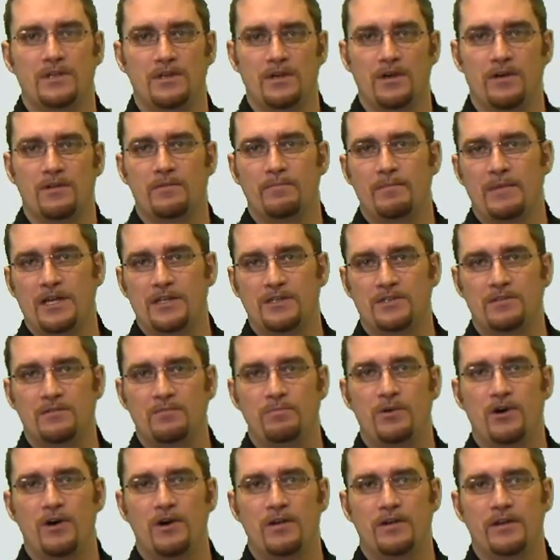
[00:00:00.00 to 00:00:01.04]
you go to mesh the
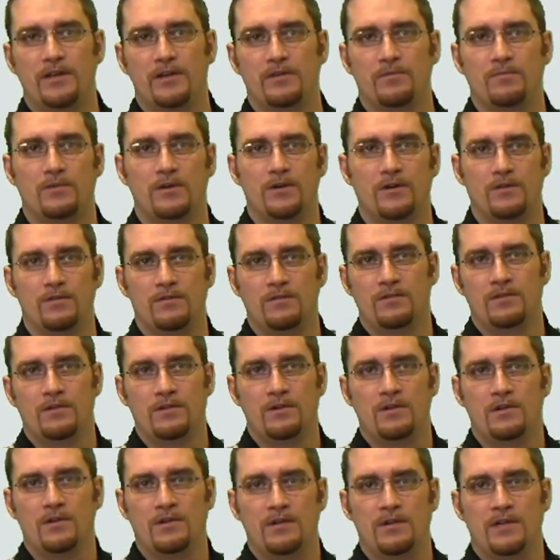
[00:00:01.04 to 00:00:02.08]
part it will
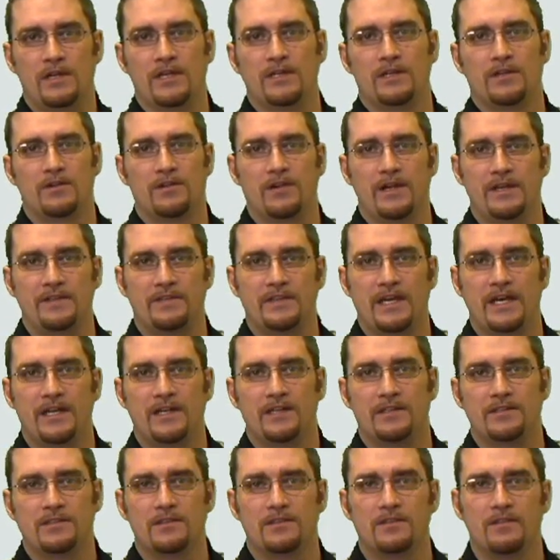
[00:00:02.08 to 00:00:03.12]
integrate that
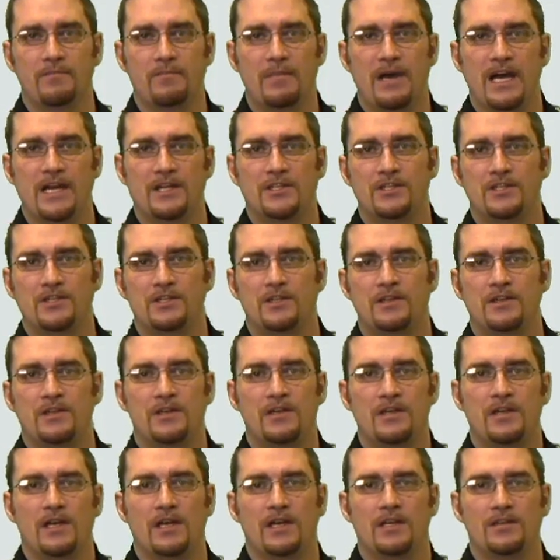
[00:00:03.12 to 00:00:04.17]
into the mesh
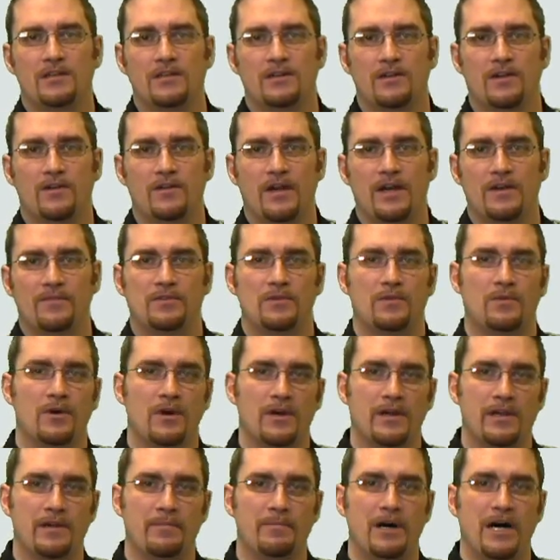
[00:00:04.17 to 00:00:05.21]
and you don't have to
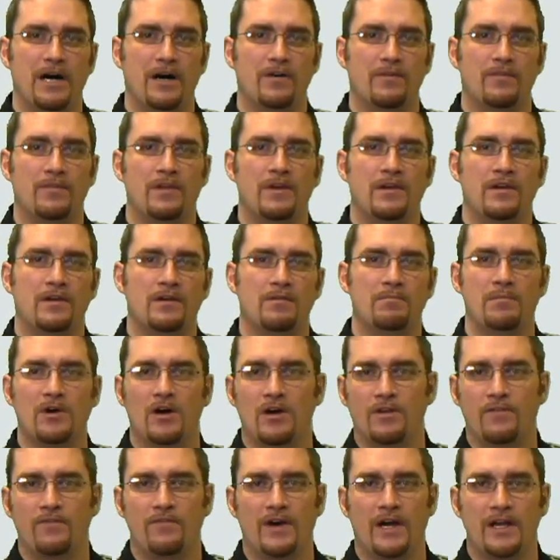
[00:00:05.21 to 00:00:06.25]
worry about
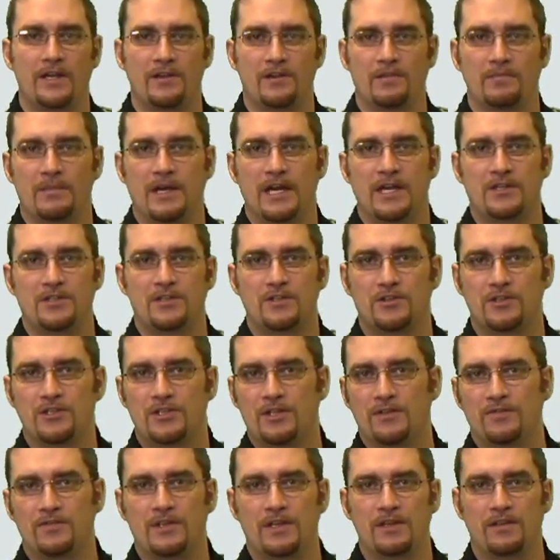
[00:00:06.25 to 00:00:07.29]
modifying your mesh or
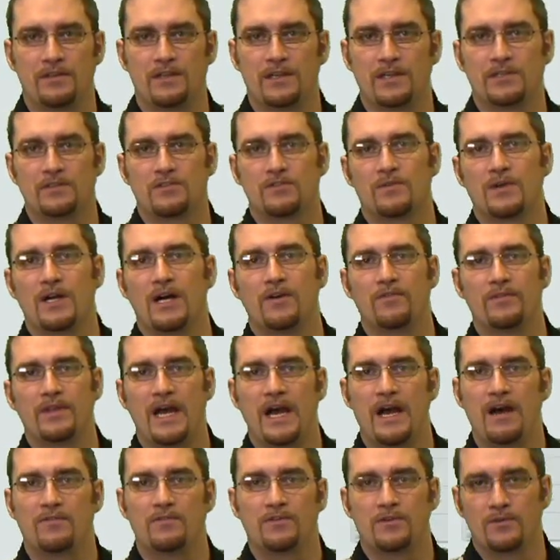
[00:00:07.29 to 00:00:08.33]
shifting things around
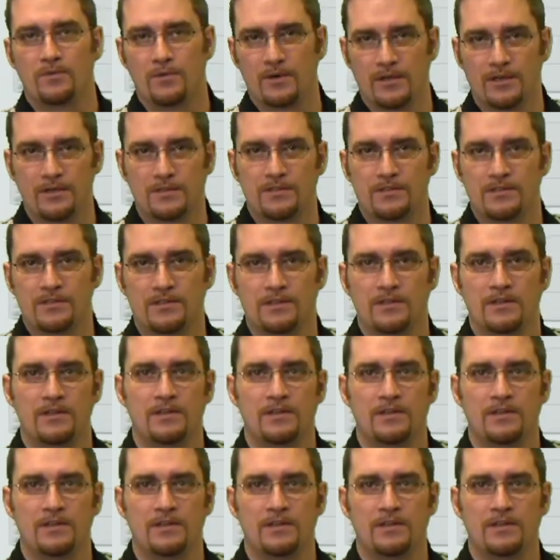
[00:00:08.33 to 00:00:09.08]
afterwards.